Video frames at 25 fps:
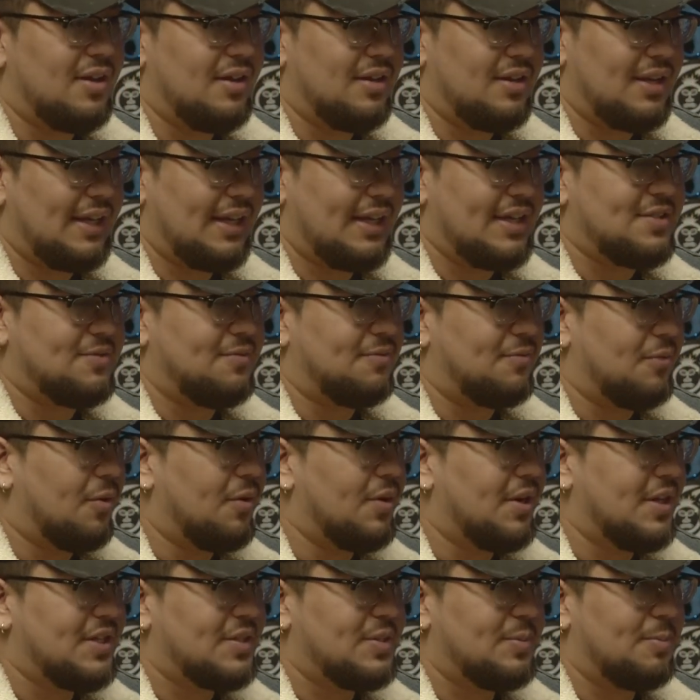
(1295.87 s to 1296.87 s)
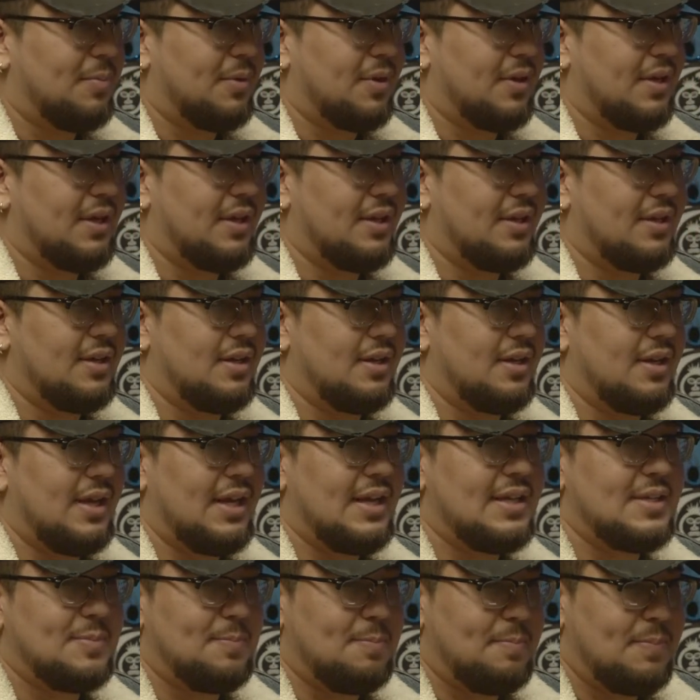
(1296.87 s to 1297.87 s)
like his voice, but
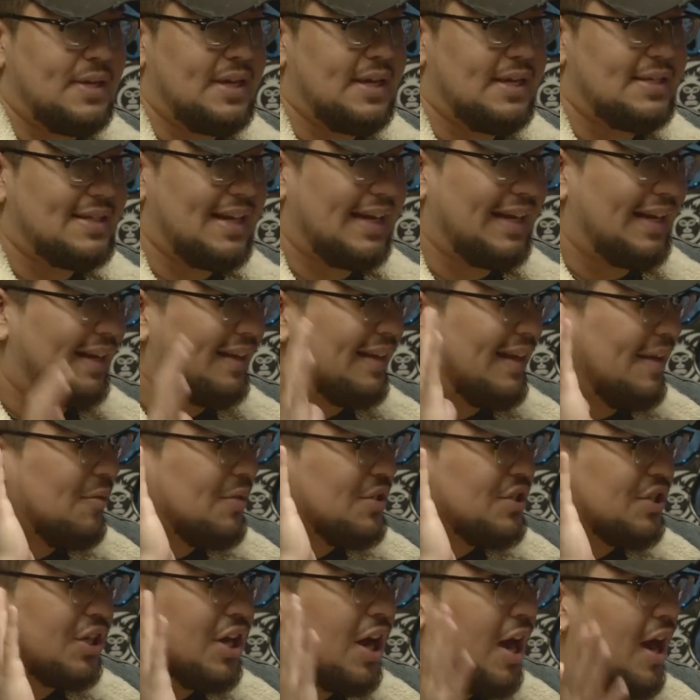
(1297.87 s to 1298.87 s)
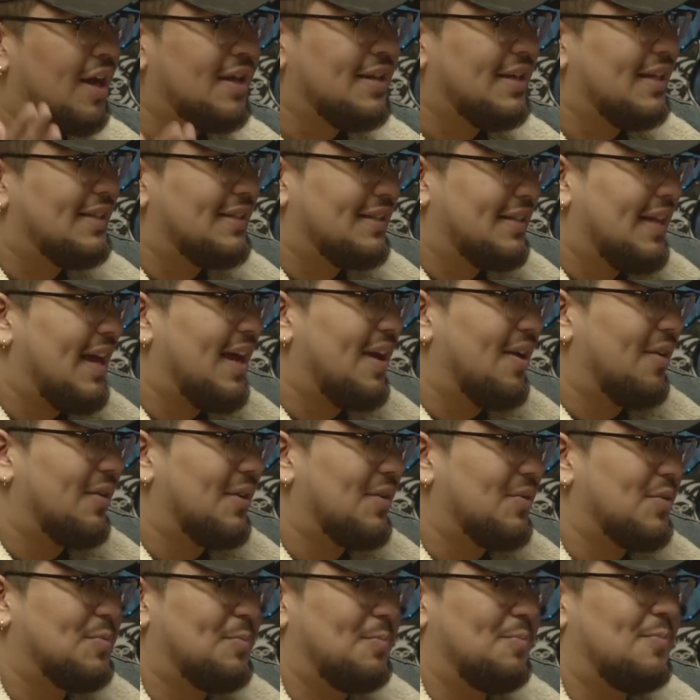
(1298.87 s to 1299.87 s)
his beats, like it was Kanye's
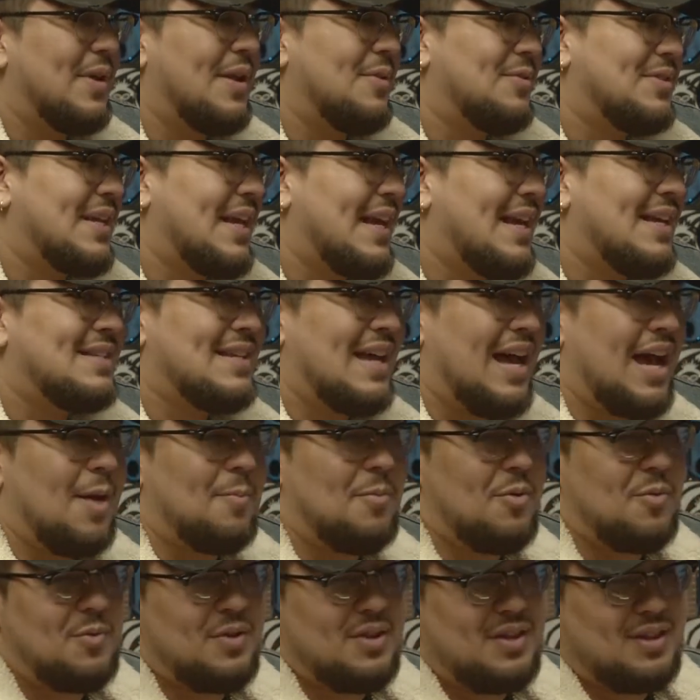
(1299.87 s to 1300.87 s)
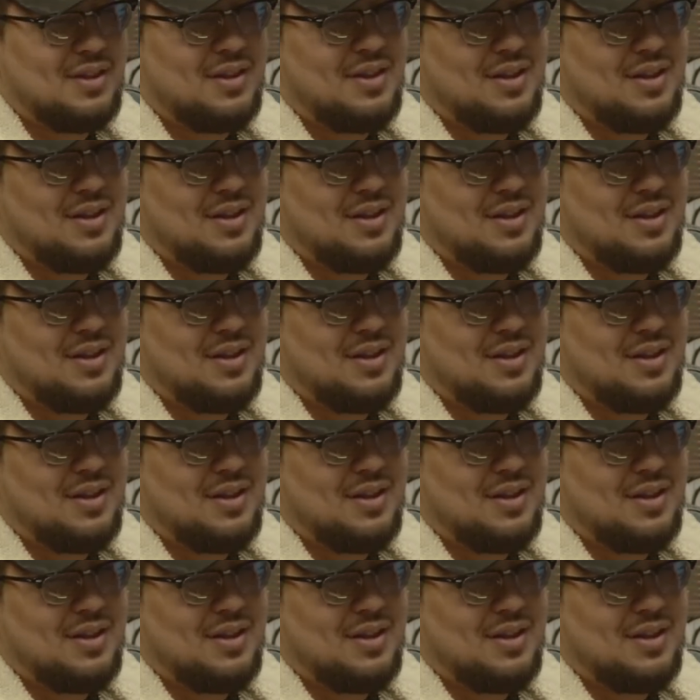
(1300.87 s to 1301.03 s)
sound. It was his album with